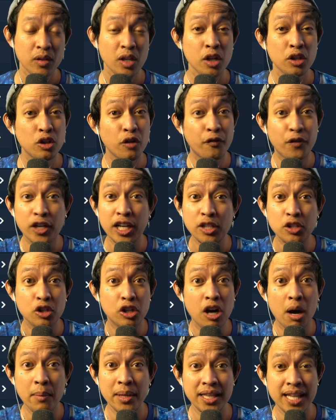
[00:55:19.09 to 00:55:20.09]
Don't forget to
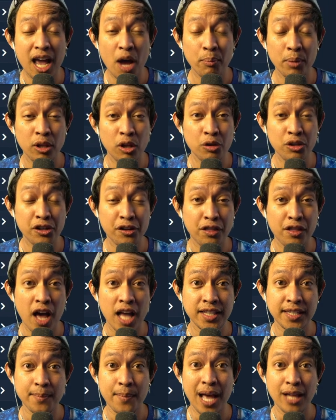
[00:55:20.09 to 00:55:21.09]
comment down below your
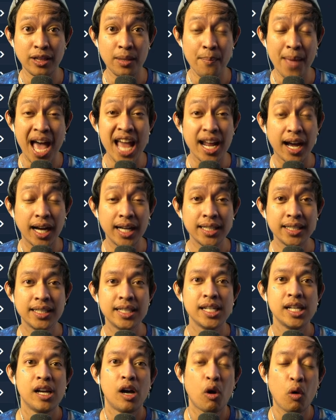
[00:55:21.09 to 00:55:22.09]
thoughts about the meta,
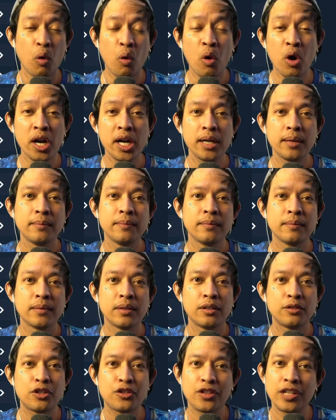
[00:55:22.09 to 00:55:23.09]
or
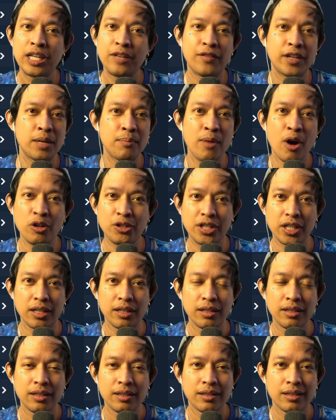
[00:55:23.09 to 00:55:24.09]
just leave an emoji,
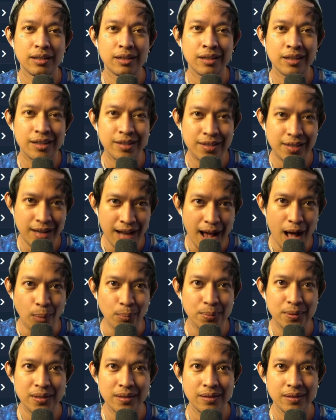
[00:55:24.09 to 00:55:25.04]
because it helps.